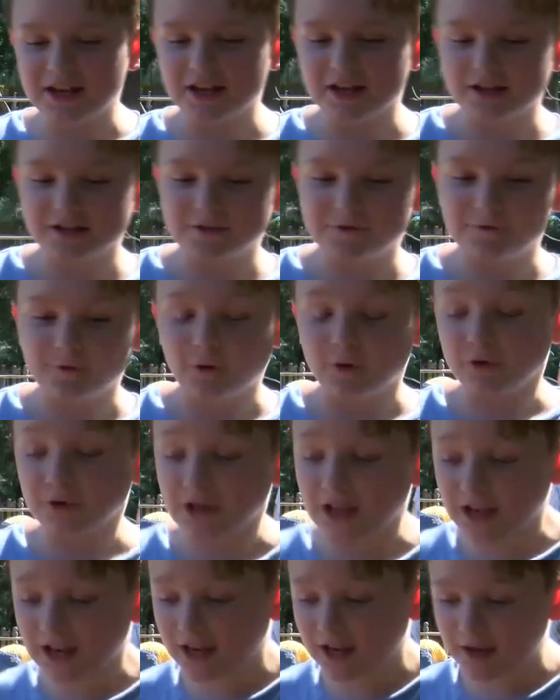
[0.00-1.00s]
his full
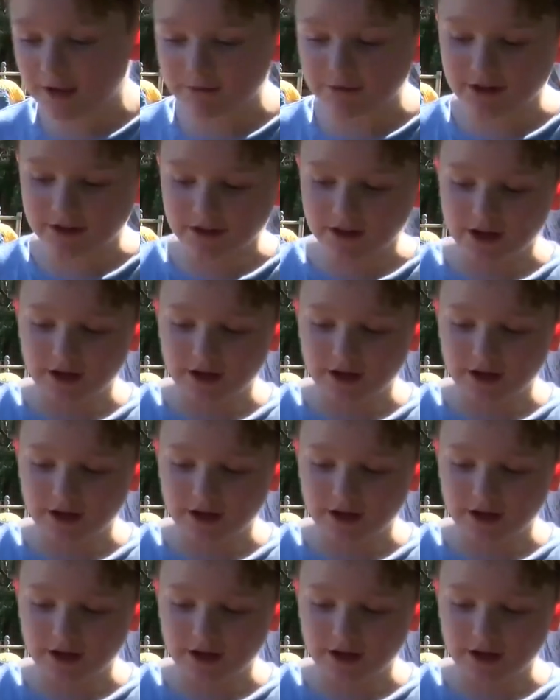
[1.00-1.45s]
name and